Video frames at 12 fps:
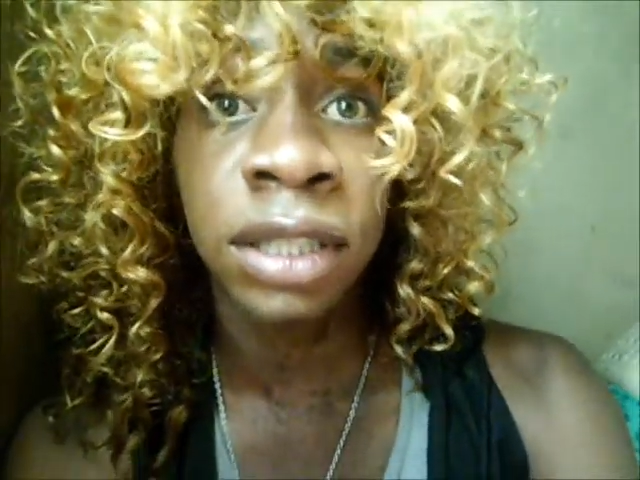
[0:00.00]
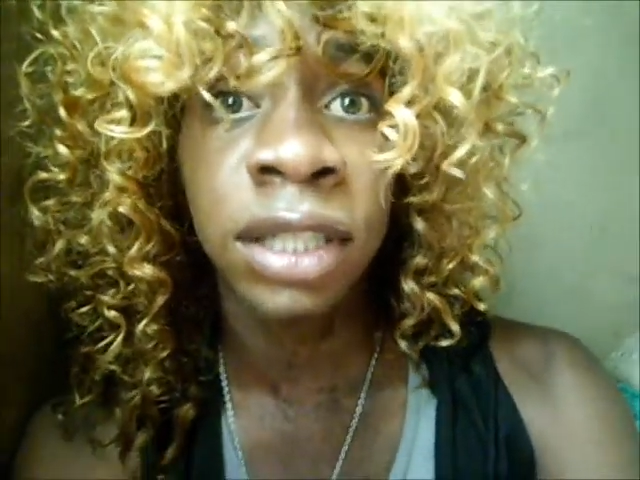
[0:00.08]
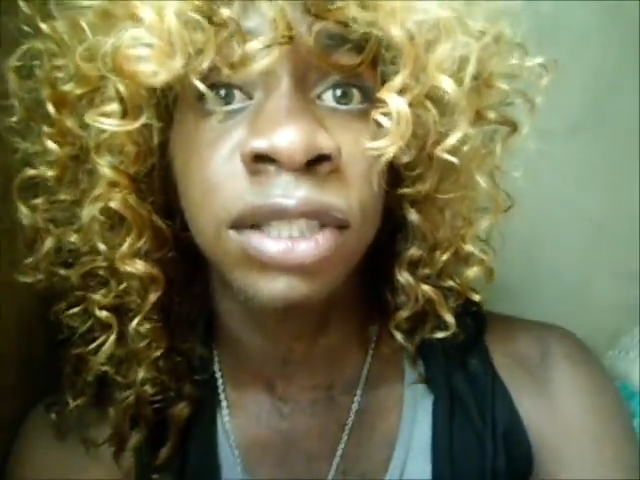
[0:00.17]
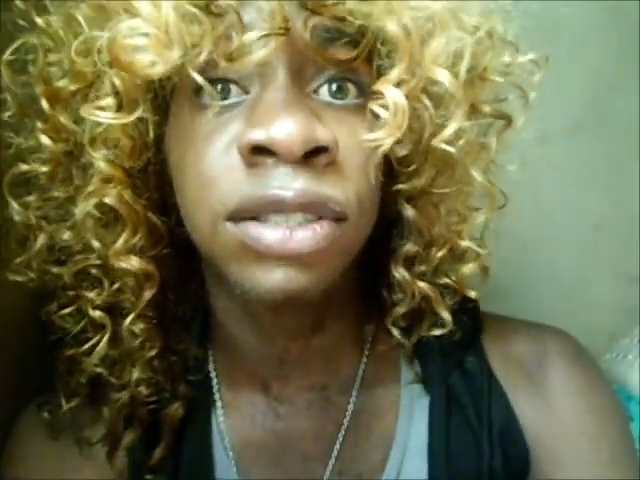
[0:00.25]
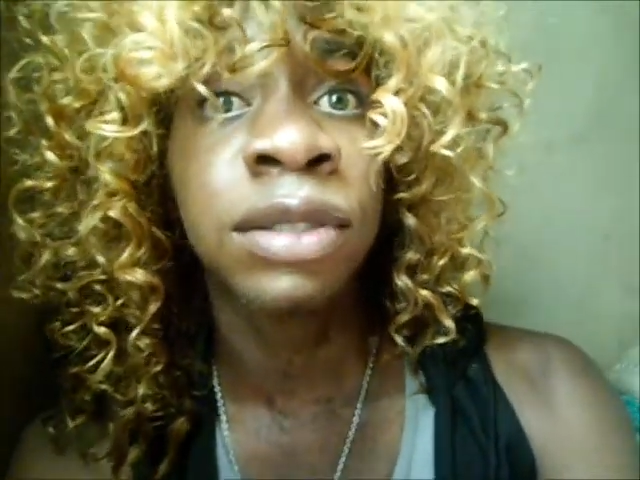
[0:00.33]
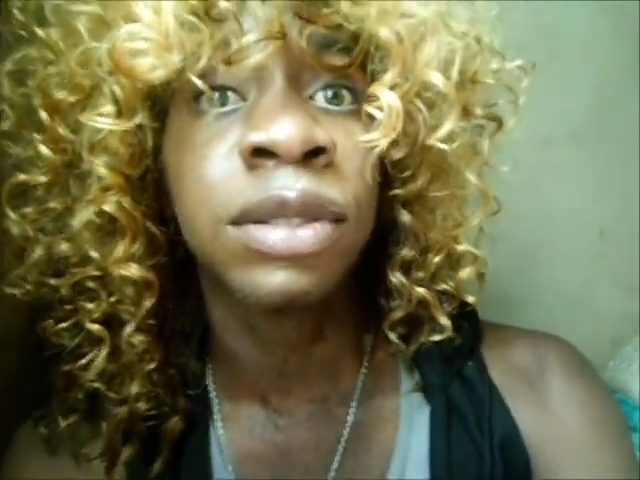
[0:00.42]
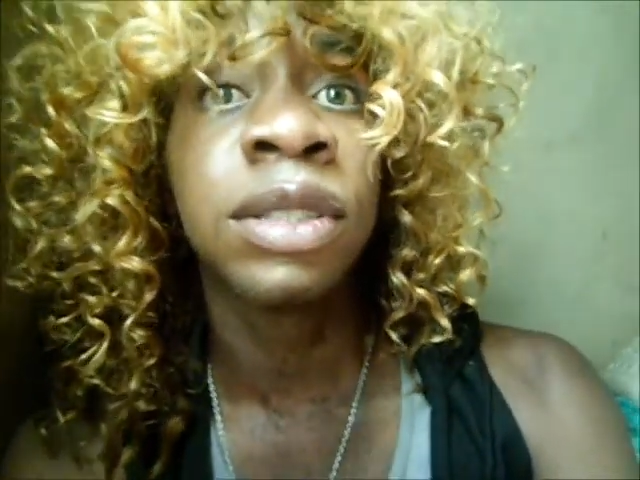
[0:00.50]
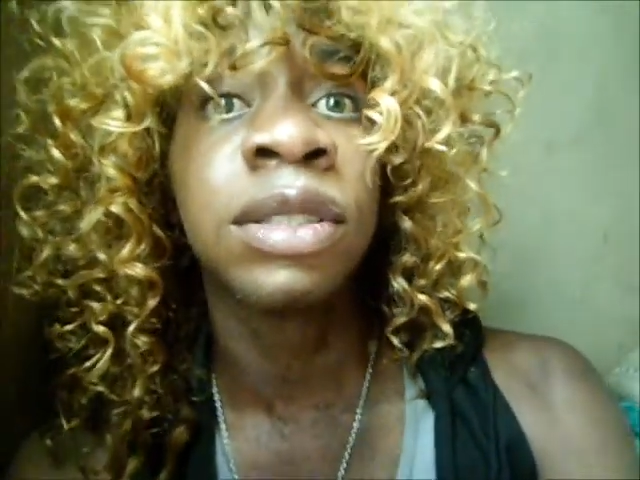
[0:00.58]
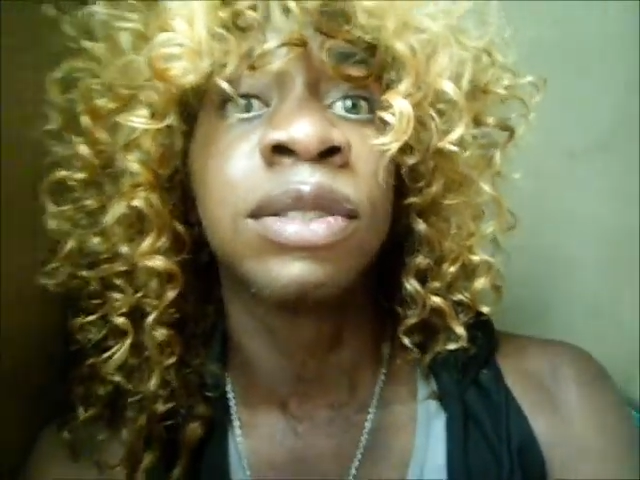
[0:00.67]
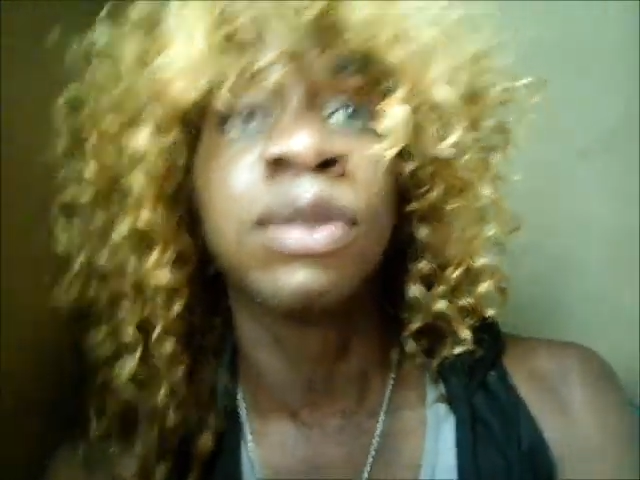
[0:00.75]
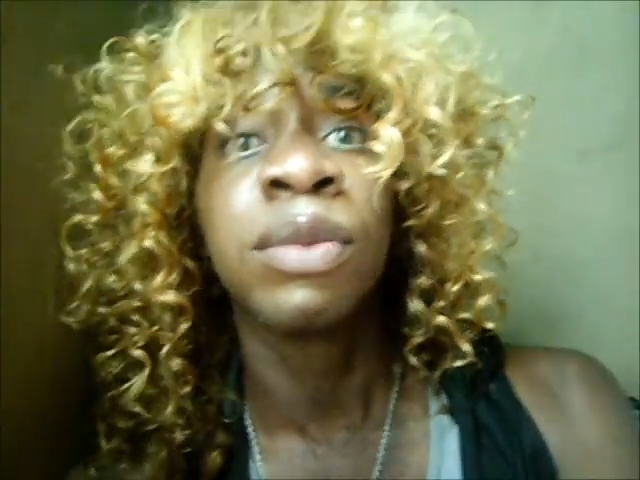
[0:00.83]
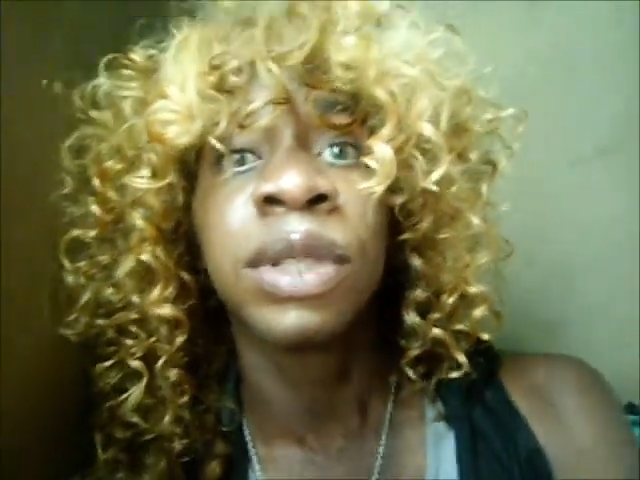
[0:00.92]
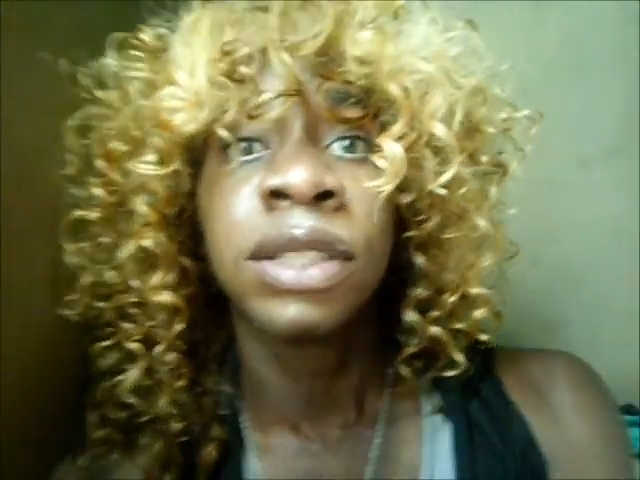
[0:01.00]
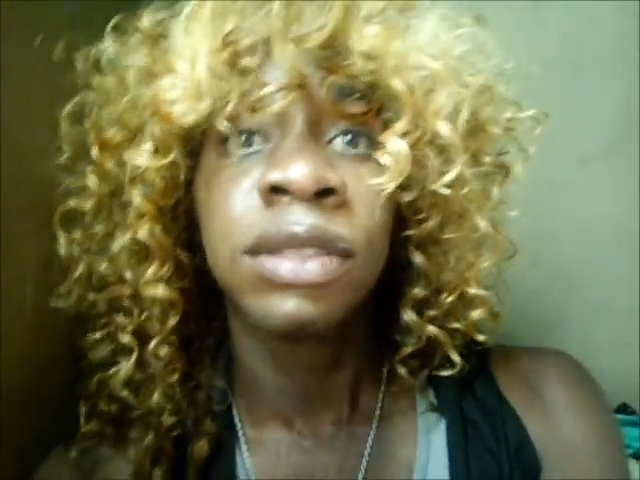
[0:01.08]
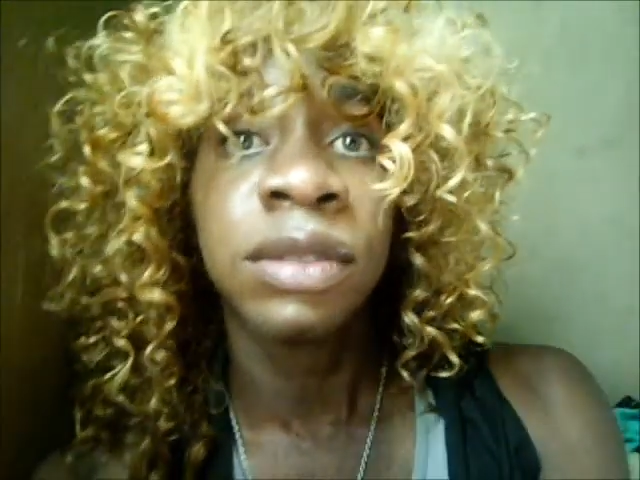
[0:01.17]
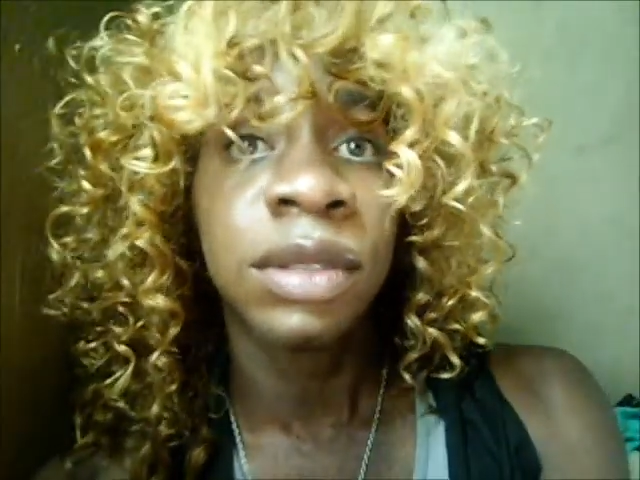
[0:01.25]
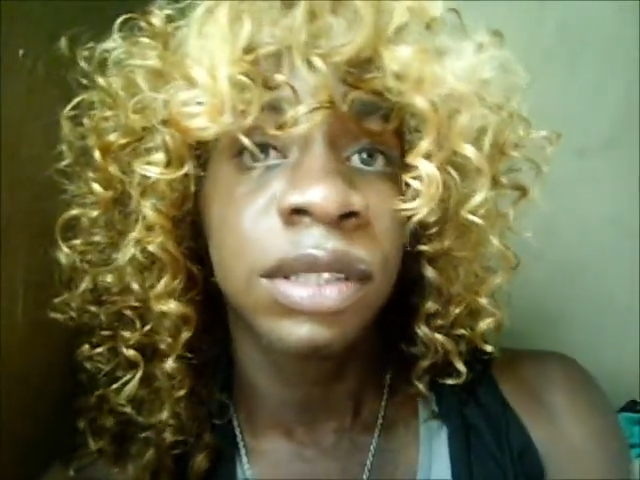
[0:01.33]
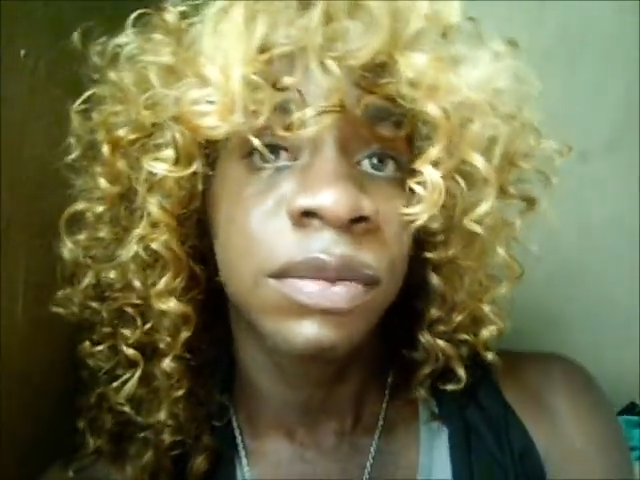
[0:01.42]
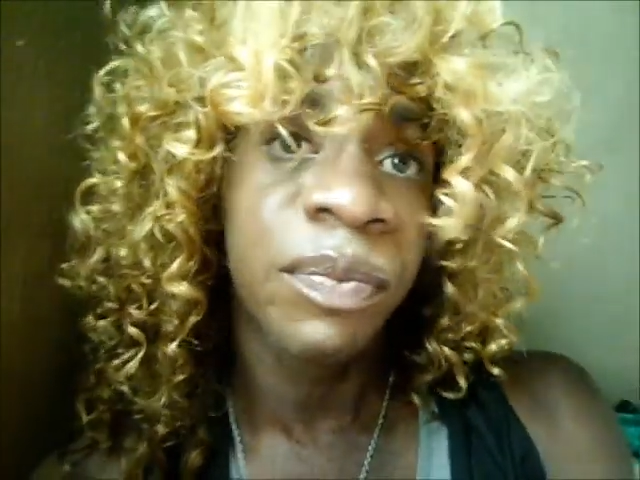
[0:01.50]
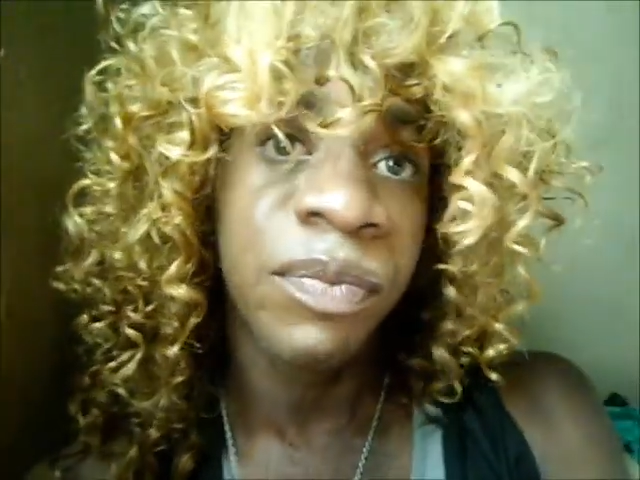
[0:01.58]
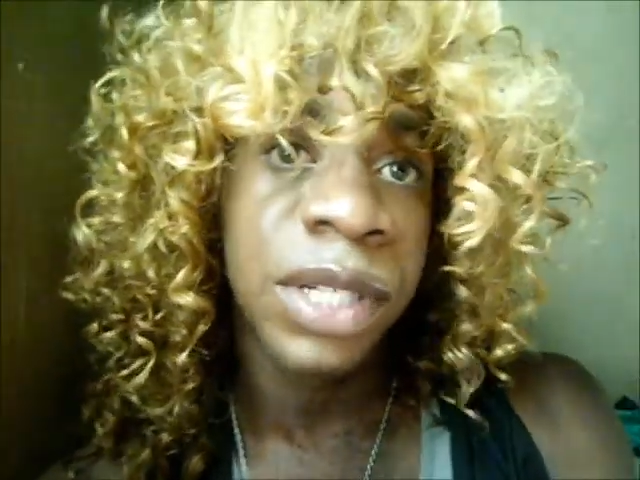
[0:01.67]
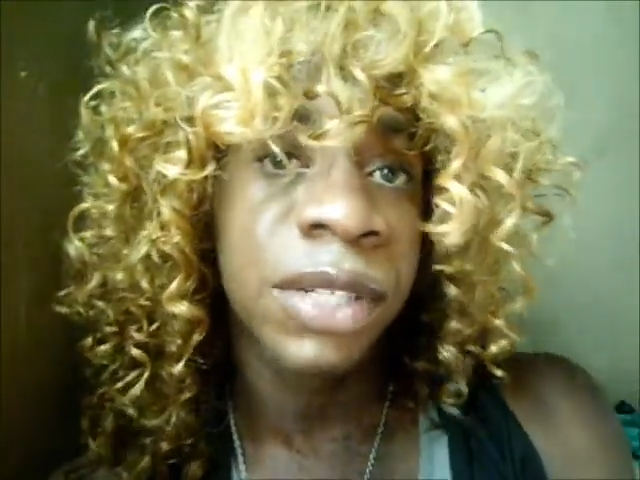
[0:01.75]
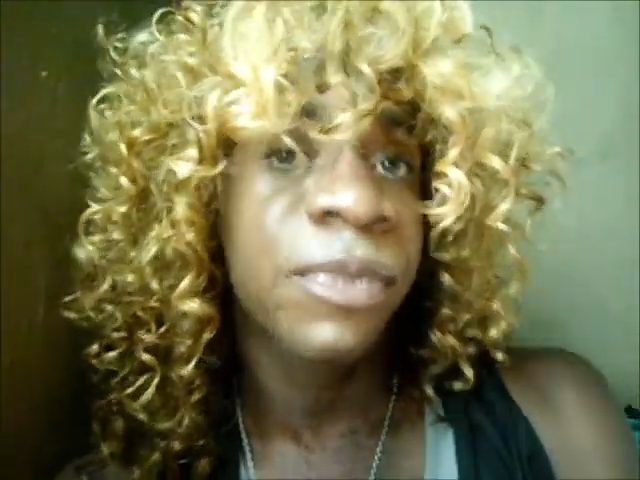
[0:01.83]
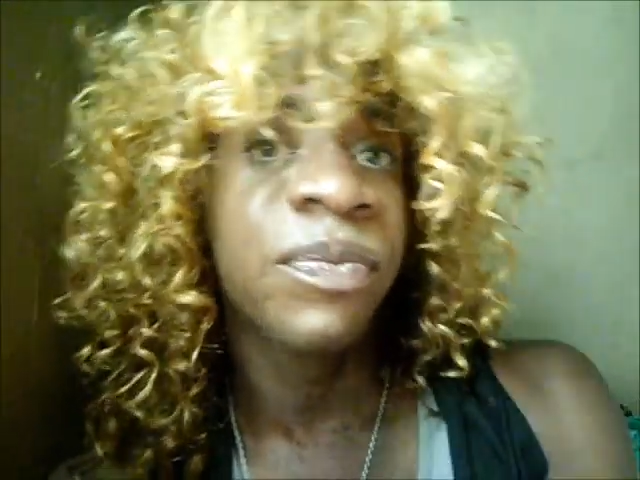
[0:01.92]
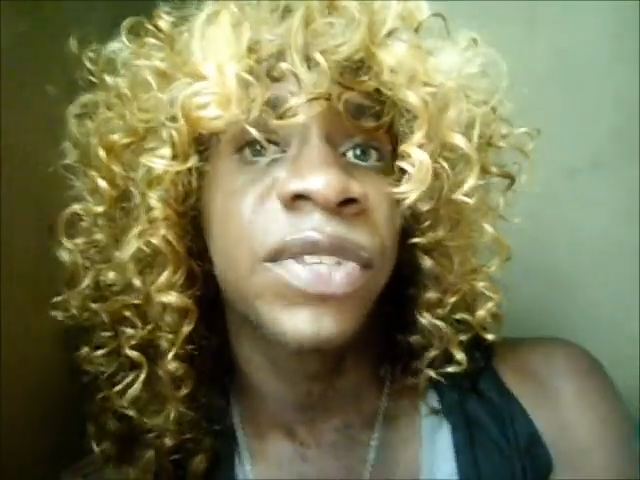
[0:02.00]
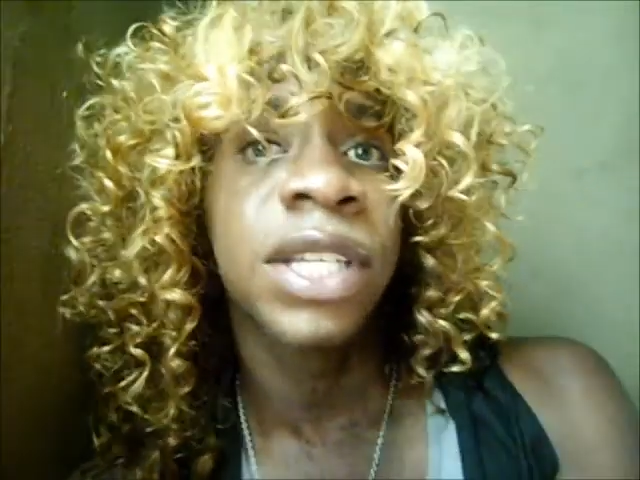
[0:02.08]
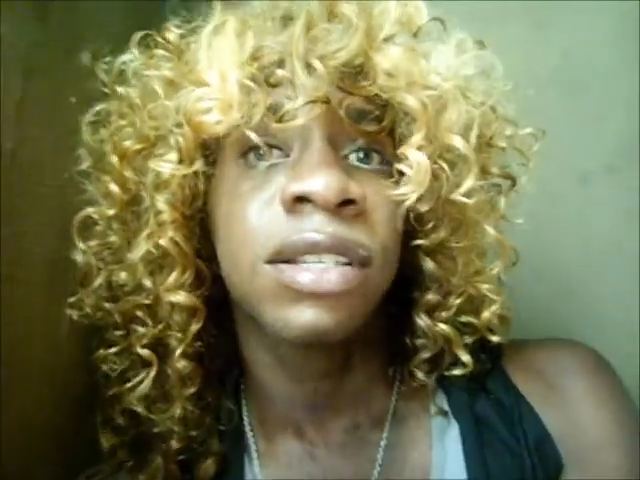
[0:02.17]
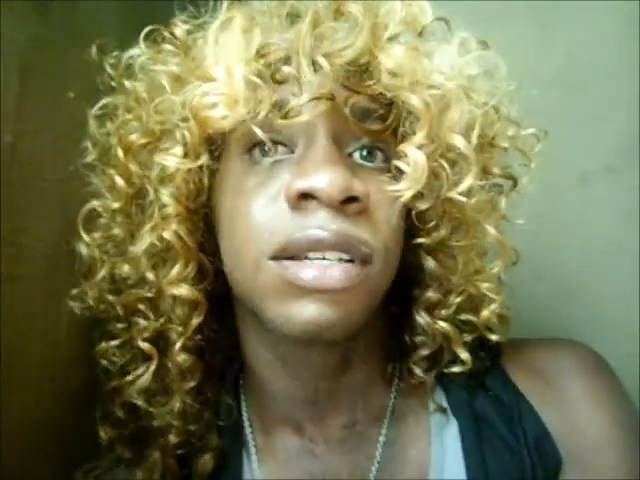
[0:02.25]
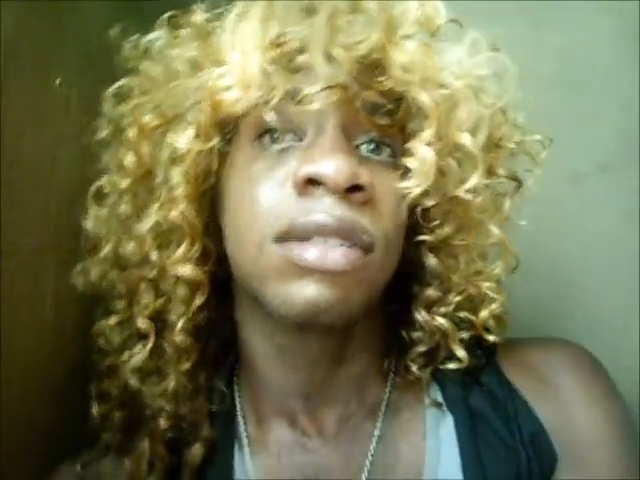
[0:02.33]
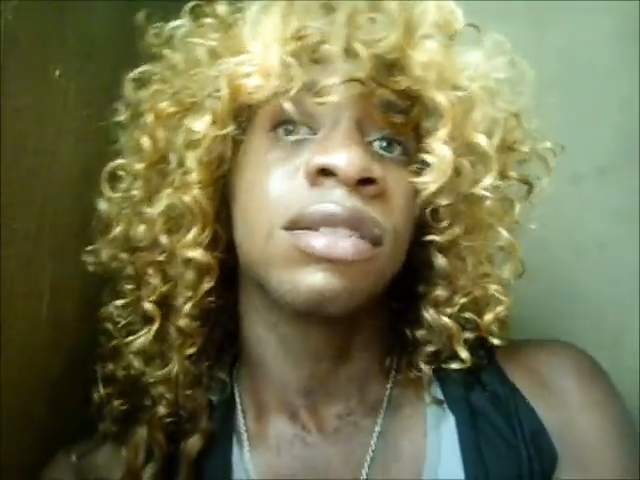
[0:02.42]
Actually, you real, uh, but yeah